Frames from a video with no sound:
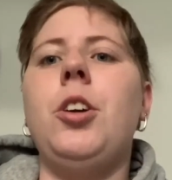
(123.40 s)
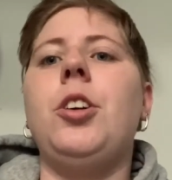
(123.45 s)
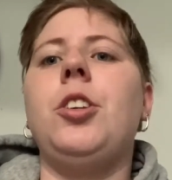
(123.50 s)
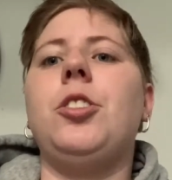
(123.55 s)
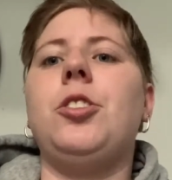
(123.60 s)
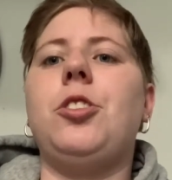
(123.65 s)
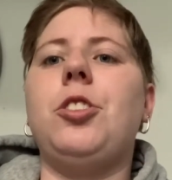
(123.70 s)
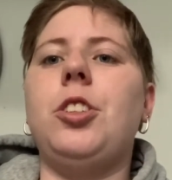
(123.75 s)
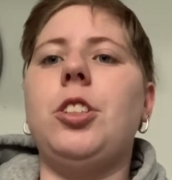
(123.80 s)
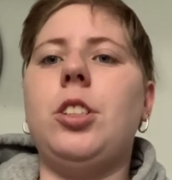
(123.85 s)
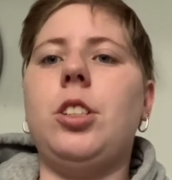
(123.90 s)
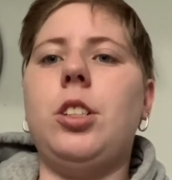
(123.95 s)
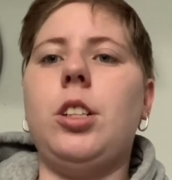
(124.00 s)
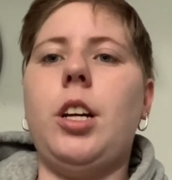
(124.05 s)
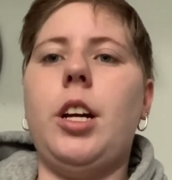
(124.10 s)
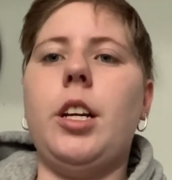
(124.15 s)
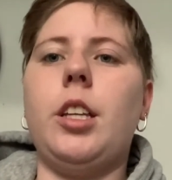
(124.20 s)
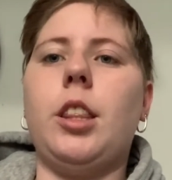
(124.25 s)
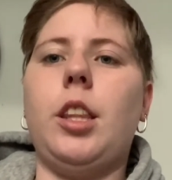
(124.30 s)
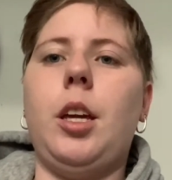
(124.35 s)
just
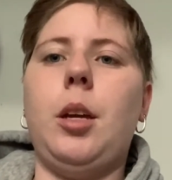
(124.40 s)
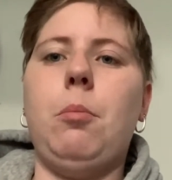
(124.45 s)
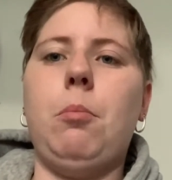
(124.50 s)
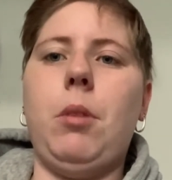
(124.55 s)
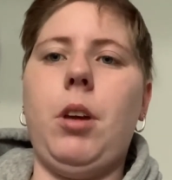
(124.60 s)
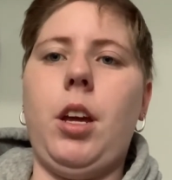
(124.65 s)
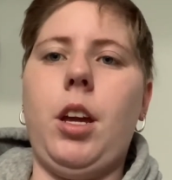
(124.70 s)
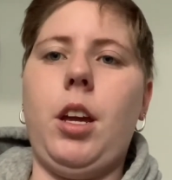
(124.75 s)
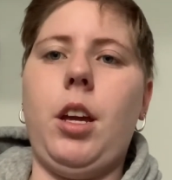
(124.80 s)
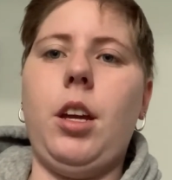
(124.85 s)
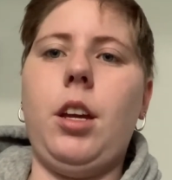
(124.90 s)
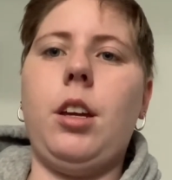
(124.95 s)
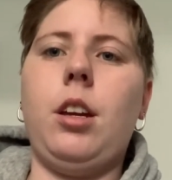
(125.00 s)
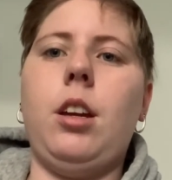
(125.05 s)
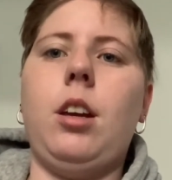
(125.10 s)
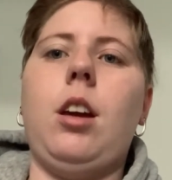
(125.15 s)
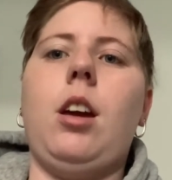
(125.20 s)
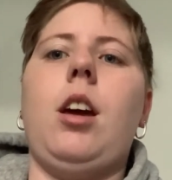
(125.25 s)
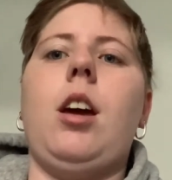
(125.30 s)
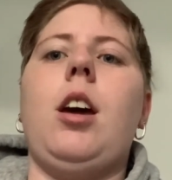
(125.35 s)
like they make
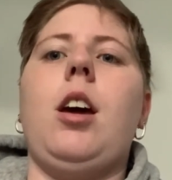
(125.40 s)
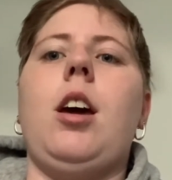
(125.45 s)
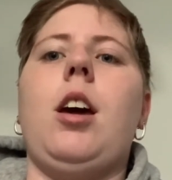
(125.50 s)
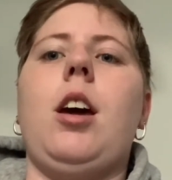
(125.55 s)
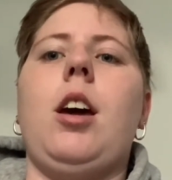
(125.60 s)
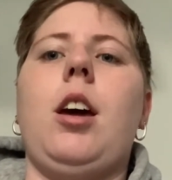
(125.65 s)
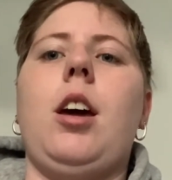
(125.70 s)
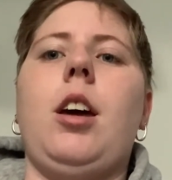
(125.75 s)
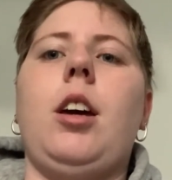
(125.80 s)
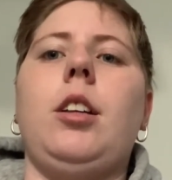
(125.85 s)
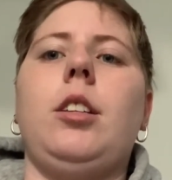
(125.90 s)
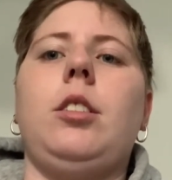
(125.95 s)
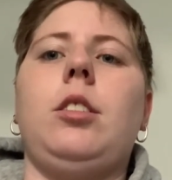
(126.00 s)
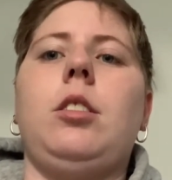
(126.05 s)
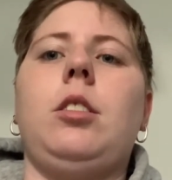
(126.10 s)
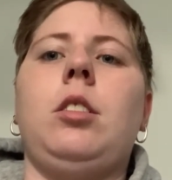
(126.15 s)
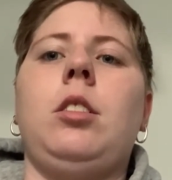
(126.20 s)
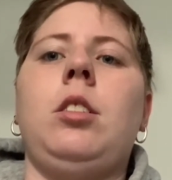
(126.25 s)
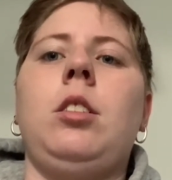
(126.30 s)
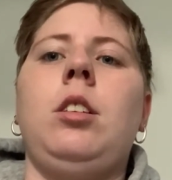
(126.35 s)
at
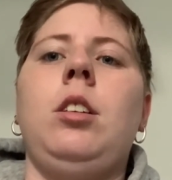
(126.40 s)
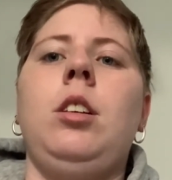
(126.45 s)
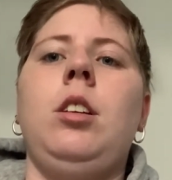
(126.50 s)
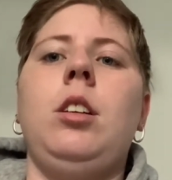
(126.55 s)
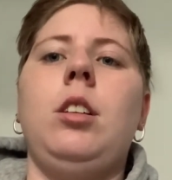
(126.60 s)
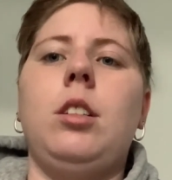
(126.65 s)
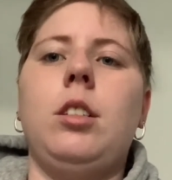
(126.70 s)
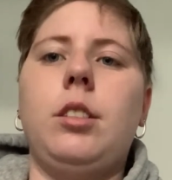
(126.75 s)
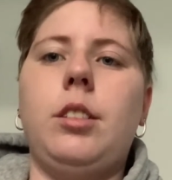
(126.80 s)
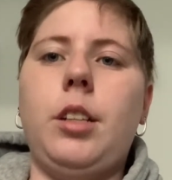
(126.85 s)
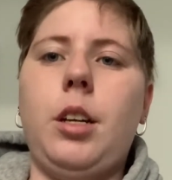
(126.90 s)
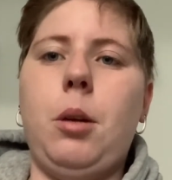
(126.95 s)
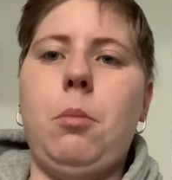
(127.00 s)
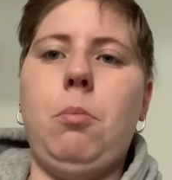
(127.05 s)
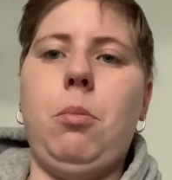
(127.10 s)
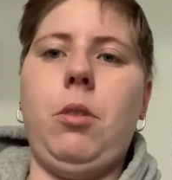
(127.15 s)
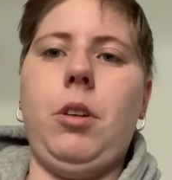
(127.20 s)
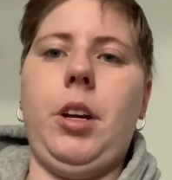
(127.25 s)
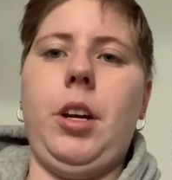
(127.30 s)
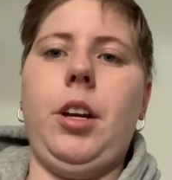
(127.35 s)

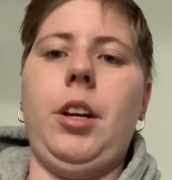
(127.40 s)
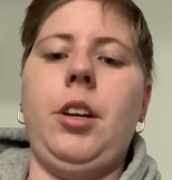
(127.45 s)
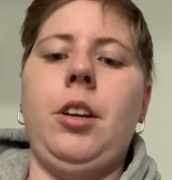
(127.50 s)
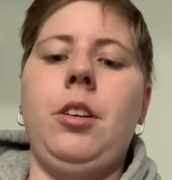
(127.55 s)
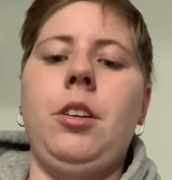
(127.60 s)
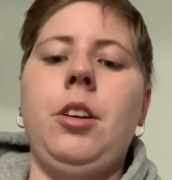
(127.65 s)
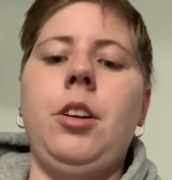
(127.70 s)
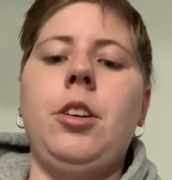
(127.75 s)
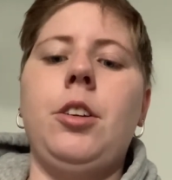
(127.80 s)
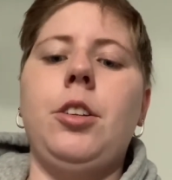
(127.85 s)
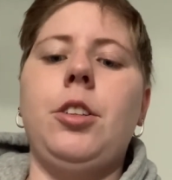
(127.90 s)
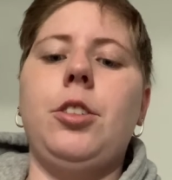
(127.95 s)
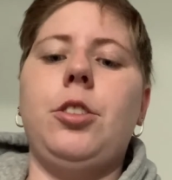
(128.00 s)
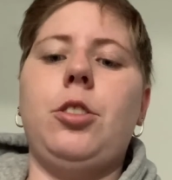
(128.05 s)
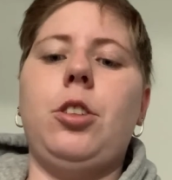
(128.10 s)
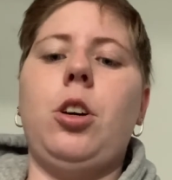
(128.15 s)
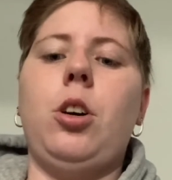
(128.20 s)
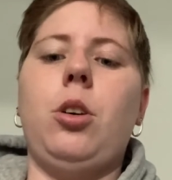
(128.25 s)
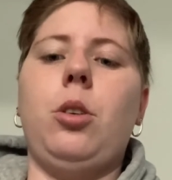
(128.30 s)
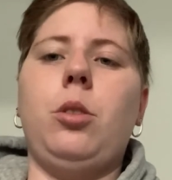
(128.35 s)
Subway.
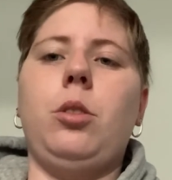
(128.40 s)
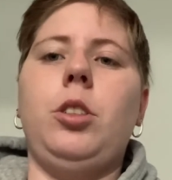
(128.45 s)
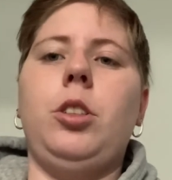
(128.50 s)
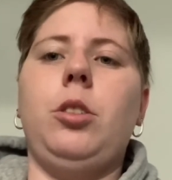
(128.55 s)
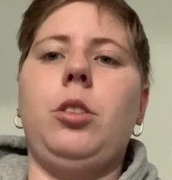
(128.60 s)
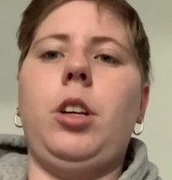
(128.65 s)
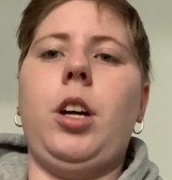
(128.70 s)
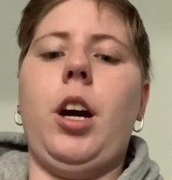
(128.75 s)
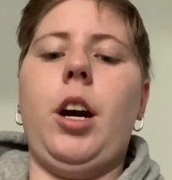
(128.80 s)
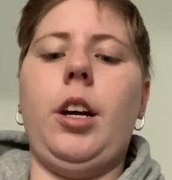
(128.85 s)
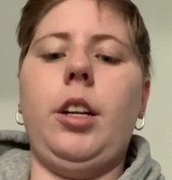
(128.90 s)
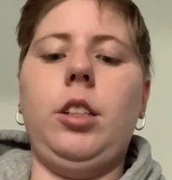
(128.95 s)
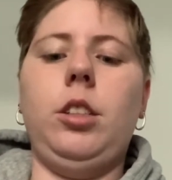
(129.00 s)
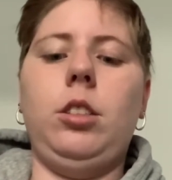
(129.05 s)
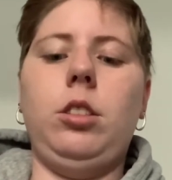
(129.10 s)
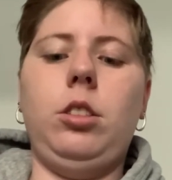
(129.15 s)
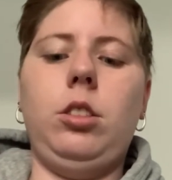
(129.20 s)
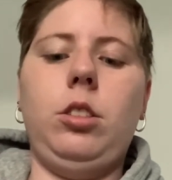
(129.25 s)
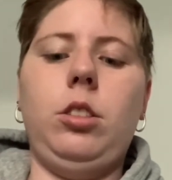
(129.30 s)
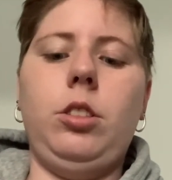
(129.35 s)
So you cut
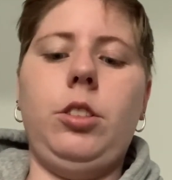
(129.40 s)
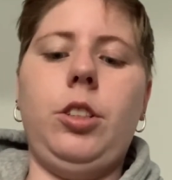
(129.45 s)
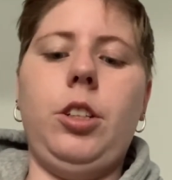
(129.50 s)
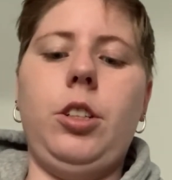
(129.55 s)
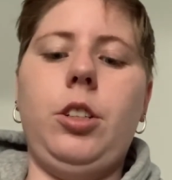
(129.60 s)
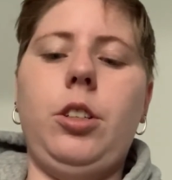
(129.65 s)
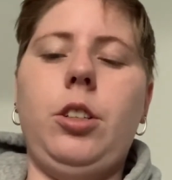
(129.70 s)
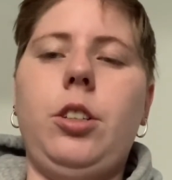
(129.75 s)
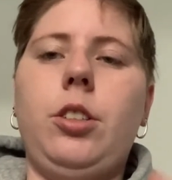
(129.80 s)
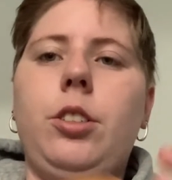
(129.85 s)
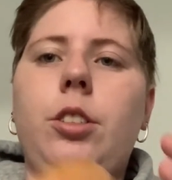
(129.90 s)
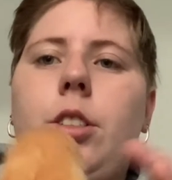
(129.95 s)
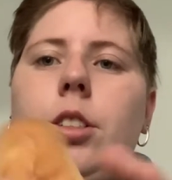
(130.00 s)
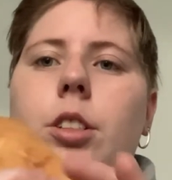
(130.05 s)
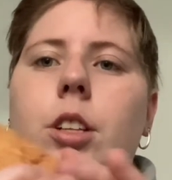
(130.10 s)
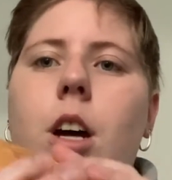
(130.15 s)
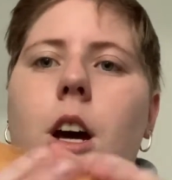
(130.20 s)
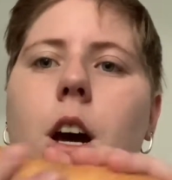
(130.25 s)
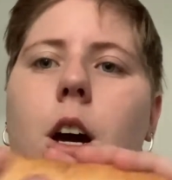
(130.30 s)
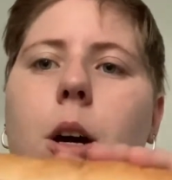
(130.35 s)
your
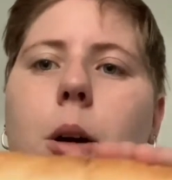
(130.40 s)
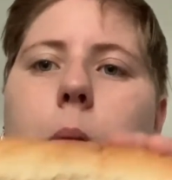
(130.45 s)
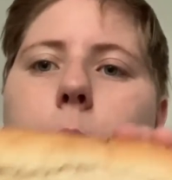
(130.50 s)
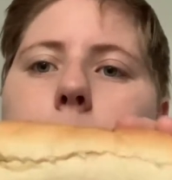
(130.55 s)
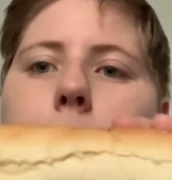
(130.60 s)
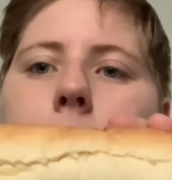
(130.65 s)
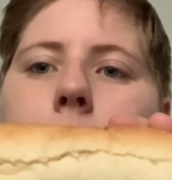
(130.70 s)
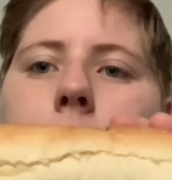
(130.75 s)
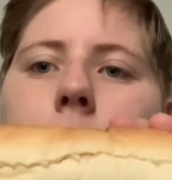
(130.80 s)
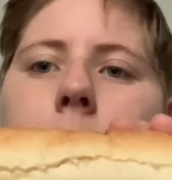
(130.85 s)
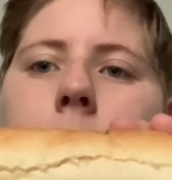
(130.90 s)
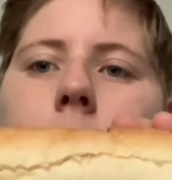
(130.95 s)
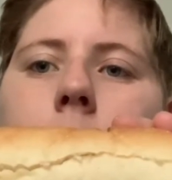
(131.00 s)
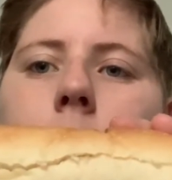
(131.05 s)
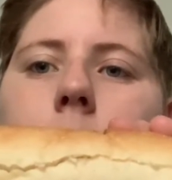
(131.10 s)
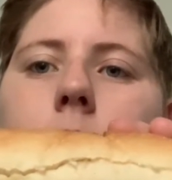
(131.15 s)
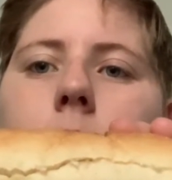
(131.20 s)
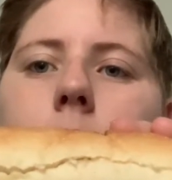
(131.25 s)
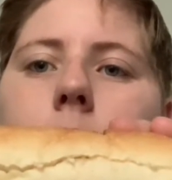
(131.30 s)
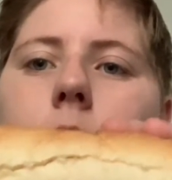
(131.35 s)
sub
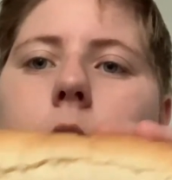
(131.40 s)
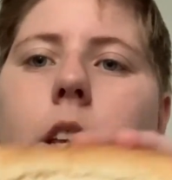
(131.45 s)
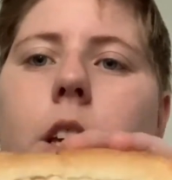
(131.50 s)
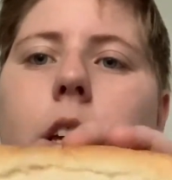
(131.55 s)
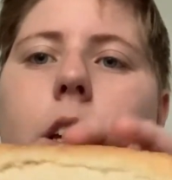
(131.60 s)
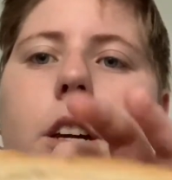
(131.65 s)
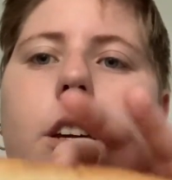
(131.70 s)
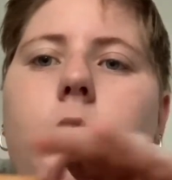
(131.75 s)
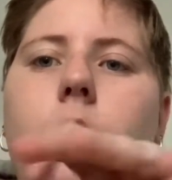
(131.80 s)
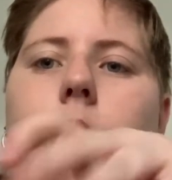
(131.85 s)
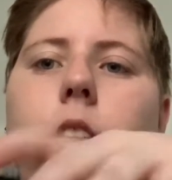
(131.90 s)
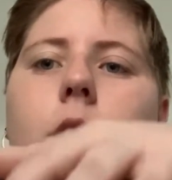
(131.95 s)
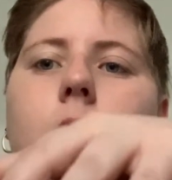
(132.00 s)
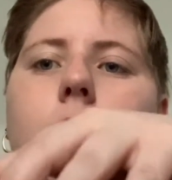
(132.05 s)
like this,